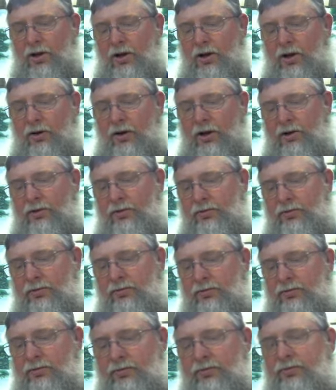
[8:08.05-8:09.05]
they
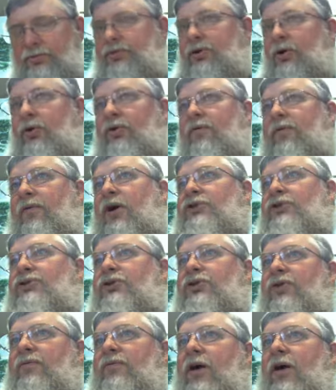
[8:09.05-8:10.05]
throw the
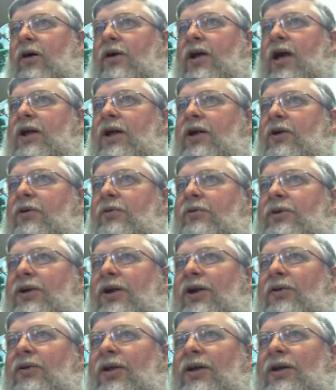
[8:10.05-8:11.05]
virgin to the volcano,
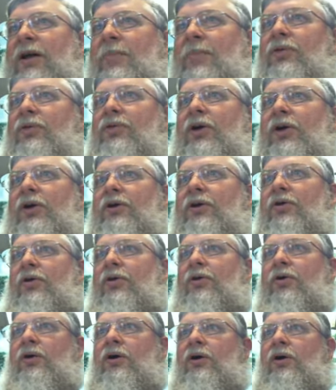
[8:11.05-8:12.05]
that type of thing,
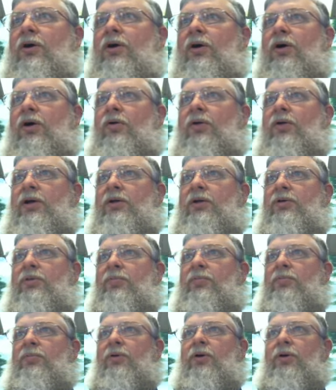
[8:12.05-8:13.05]
or they
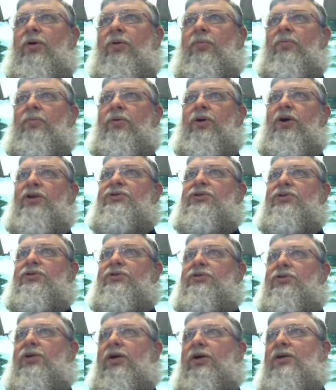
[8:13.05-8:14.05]
the
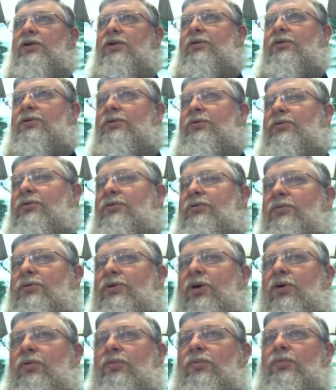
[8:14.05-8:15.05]
princess, they
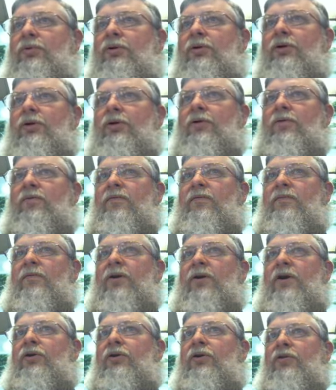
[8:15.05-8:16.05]

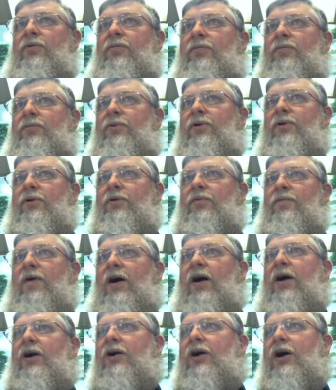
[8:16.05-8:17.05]
feed her to the
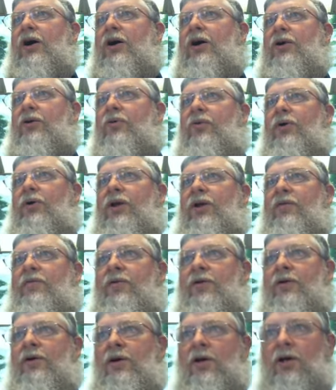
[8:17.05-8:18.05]
fire god or
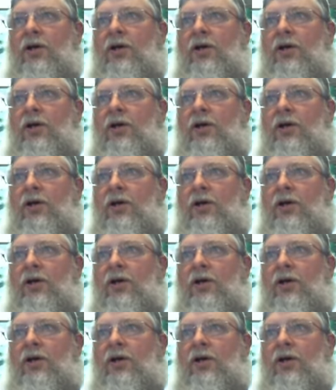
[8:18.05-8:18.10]
whatever.